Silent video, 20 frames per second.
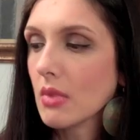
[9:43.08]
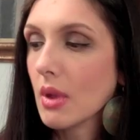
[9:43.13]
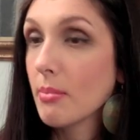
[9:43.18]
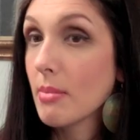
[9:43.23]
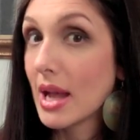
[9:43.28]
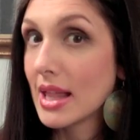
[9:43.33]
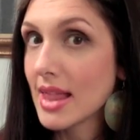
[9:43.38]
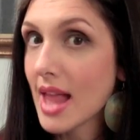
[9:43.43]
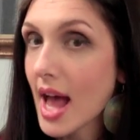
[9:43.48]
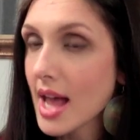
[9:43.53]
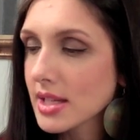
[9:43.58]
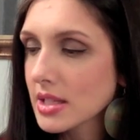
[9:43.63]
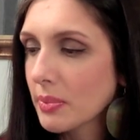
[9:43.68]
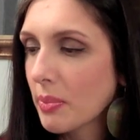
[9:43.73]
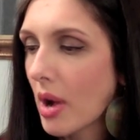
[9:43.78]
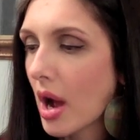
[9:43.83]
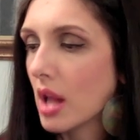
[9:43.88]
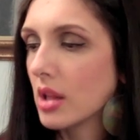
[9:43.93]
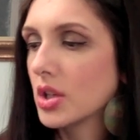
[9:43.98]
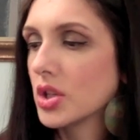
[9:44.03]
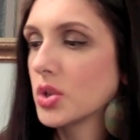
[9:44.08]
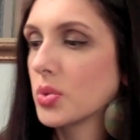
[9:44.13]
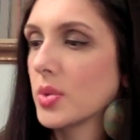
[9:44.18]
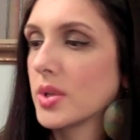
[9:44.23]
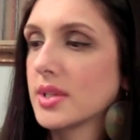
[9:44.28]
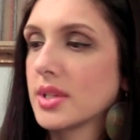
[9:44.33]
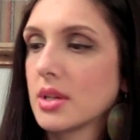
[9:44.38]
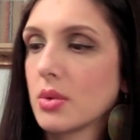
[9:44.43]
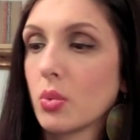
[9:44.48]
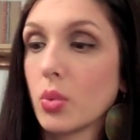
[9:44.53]
My last polish
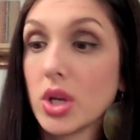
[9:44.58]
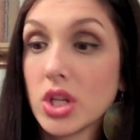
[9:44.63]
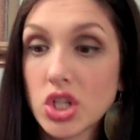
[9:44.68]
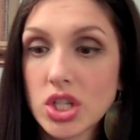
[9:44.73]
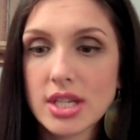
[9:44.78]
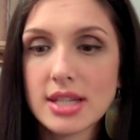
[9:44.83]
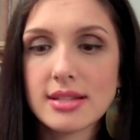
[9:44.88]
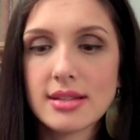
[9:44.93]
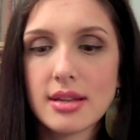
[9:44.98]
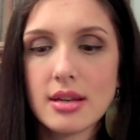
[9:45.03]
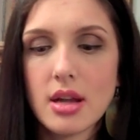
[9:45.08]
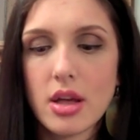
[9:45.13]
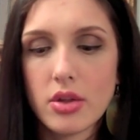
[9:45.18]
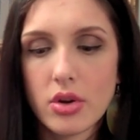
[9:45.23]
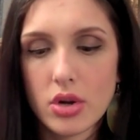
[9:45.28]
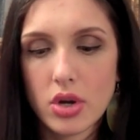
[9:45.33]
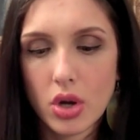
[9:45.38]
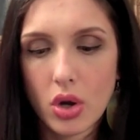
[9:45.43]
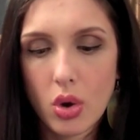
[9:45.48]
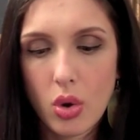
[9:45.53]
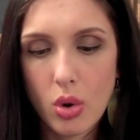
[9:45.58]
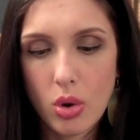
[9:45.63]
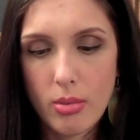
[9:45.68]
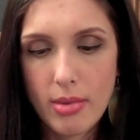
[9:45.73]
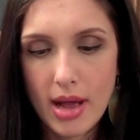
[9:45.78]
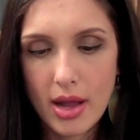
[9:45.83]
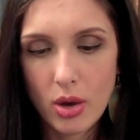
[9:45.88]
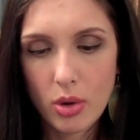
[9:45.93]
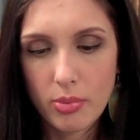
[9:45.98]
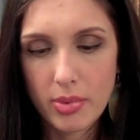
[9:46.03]
which is another NICOLE
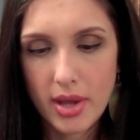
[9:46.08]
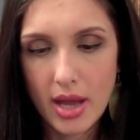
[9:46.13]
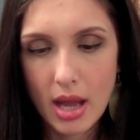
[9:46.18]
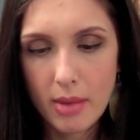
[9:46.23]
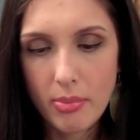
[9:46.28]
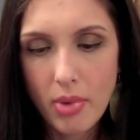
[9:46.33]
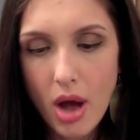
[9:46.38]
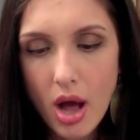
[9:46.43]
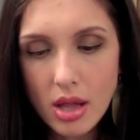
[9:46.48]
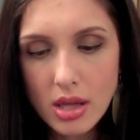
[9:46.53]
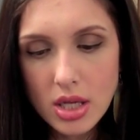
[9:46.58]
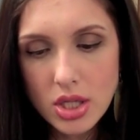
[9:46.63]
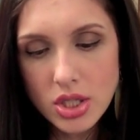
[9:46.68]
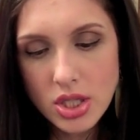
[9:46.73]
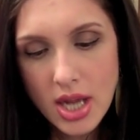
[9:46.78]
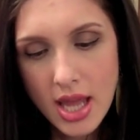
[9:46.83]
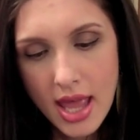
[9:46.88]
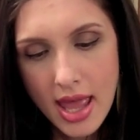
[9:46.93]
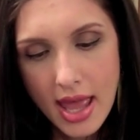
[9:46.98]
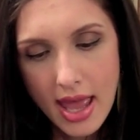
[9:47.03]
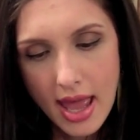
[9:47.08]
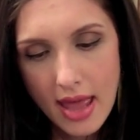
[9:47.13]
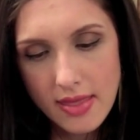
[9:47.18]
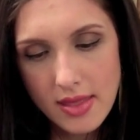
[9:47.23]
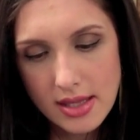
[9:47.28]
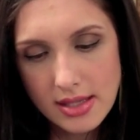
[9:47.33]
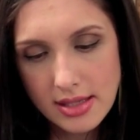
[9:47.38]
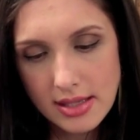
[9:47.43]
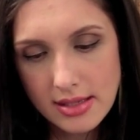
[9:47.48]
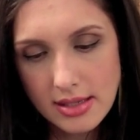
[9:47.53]
by OPI polish, and
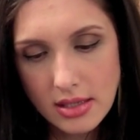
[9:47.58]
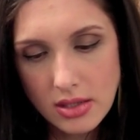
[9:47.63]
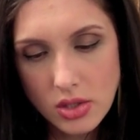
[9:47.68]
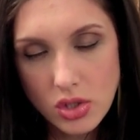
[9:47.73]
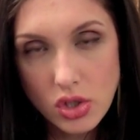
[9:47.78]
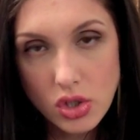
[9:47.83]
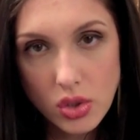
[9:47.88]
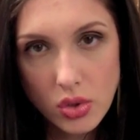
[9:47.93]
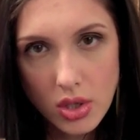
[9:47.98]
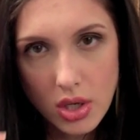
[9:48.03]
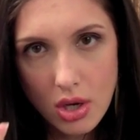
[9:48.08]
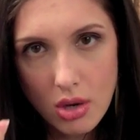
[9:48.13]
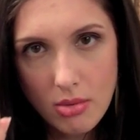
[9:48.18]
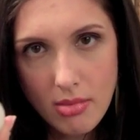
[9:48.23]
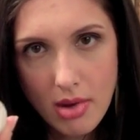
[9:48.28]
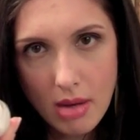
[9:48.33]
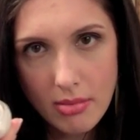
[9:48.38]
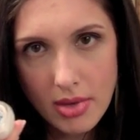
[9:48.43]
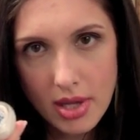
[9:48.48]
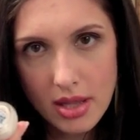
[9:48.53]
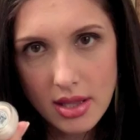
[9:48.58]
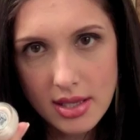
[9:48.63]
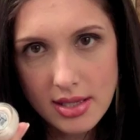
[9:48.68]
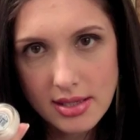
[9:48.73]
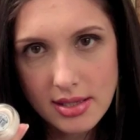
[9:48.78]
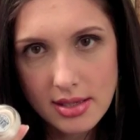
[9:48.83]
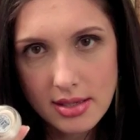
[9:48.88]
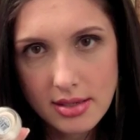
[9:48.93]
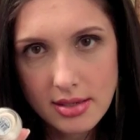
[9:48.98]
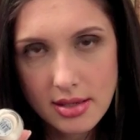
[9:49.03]
this is in Studio Mama.
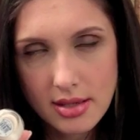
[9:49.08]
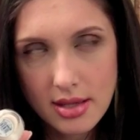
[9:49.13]
This is